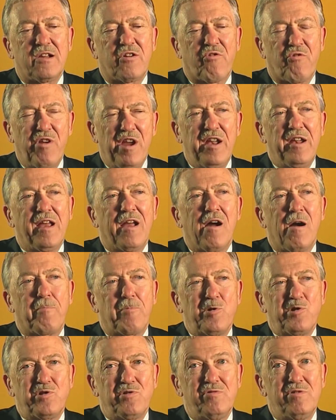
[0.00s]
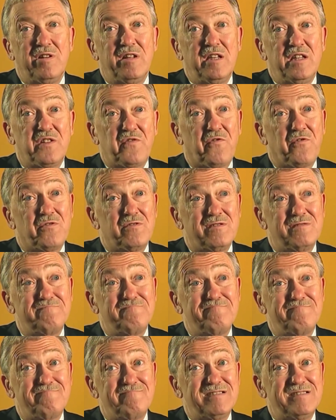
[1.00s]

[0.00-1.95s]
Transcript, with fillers: creating opportunities for